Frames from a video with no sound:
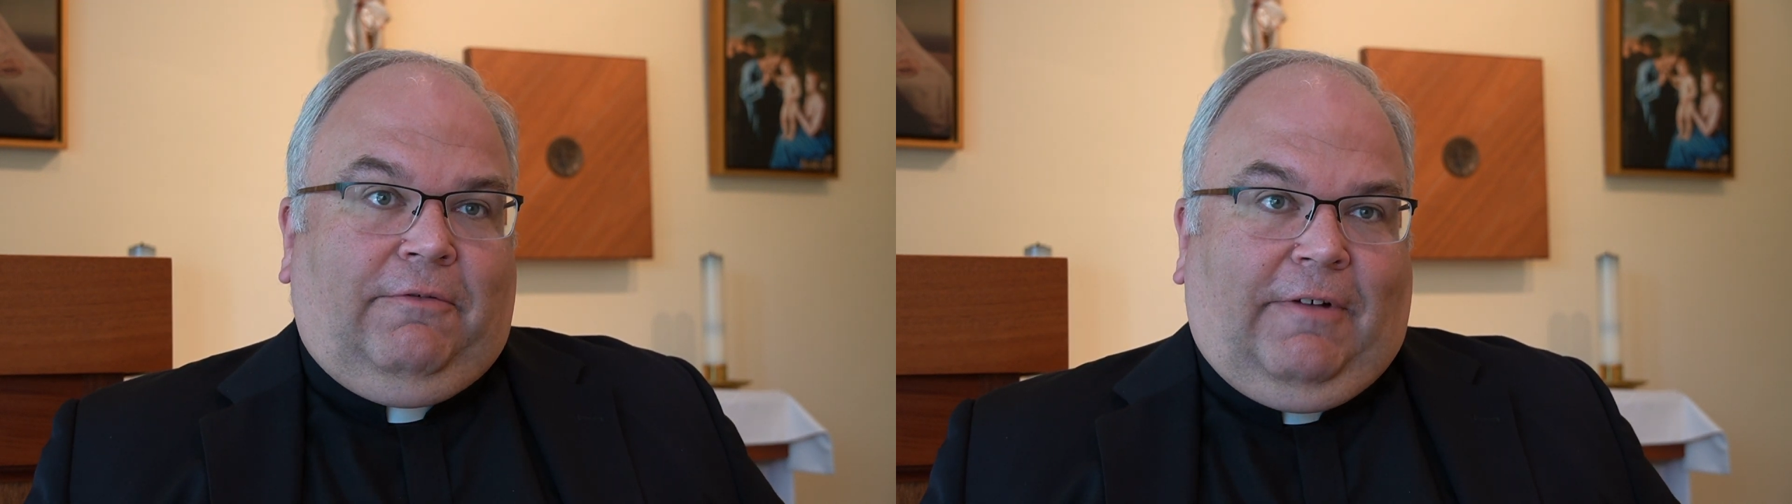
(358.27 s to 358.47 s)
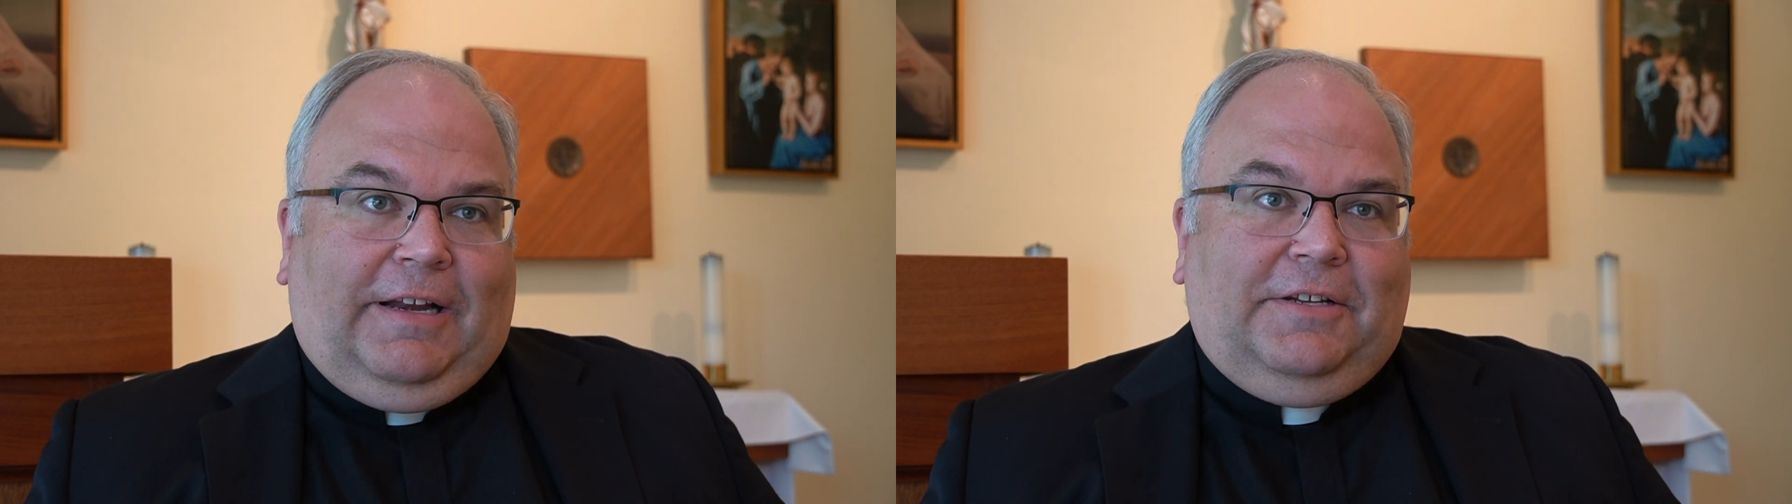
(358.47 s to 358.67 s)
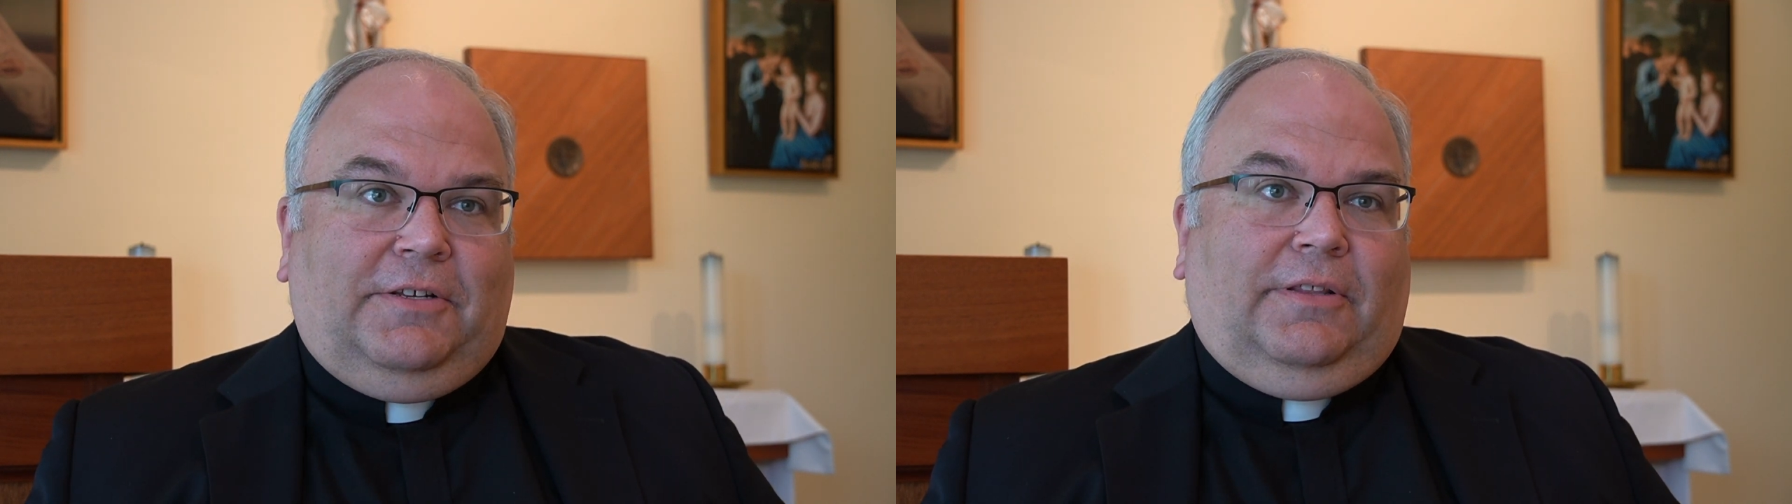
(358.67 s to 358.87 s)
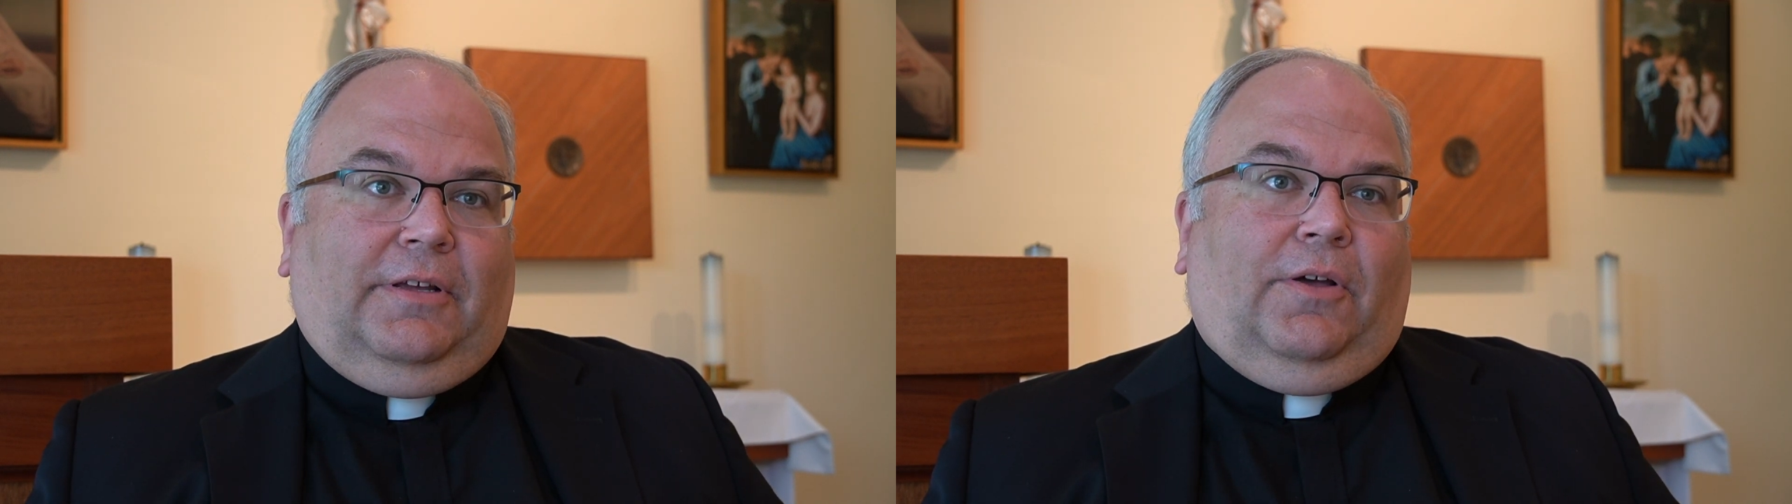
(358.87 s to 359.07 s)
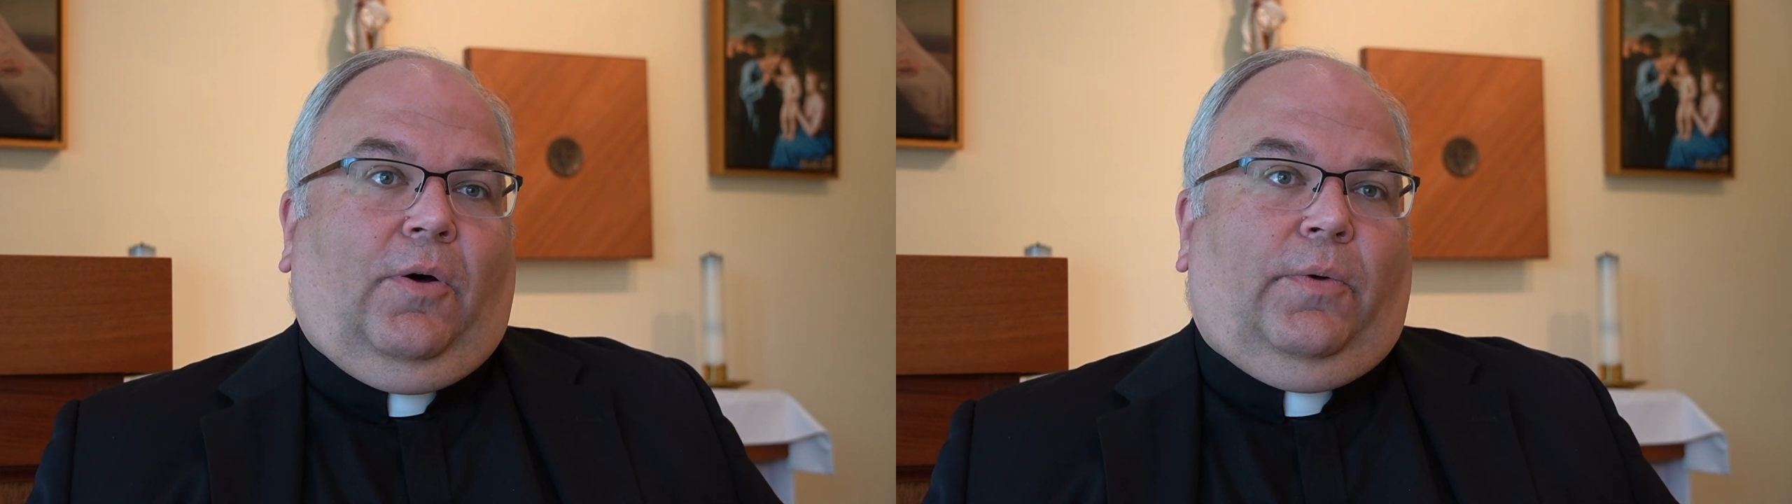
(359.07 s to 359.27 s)
right into the
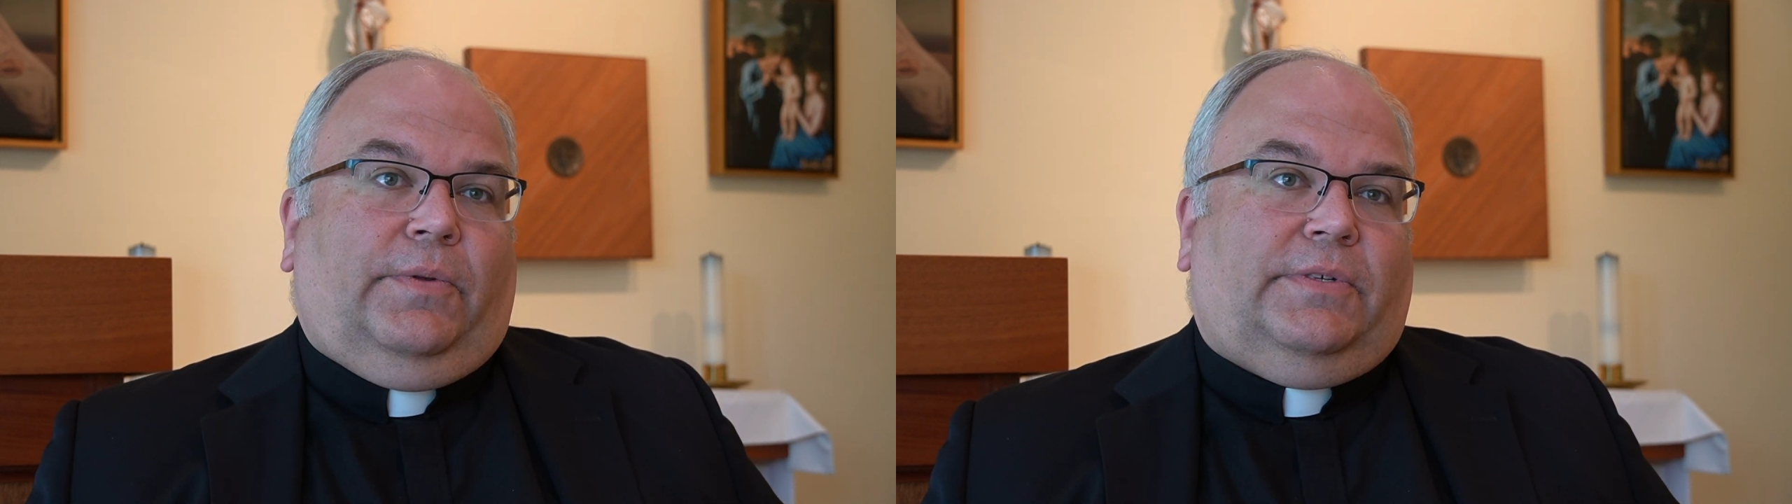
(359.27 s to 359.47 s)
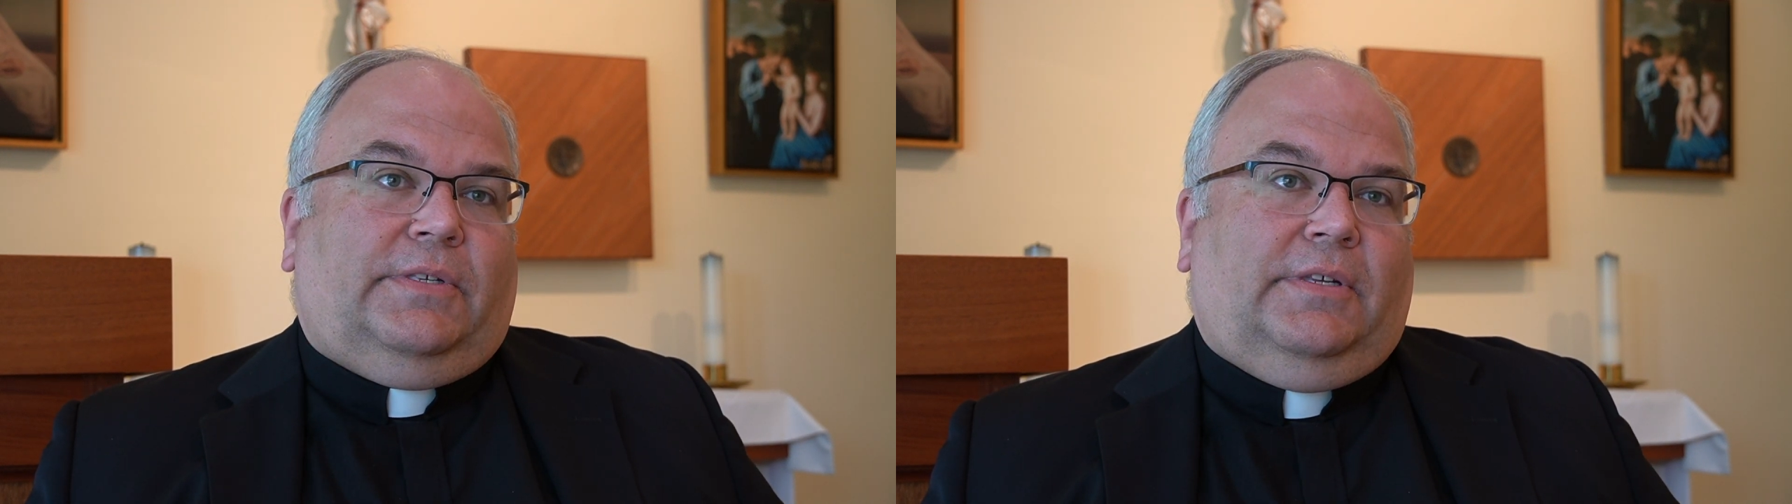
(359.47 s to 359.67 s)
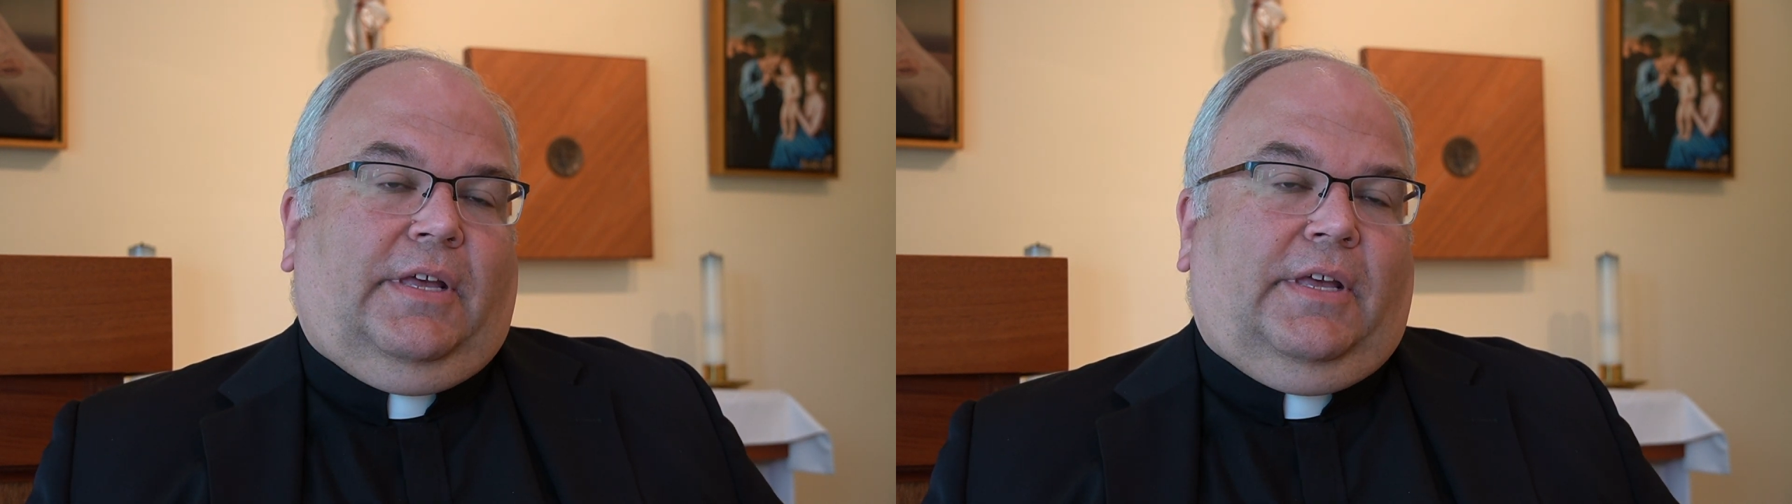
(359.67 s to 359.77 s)
goals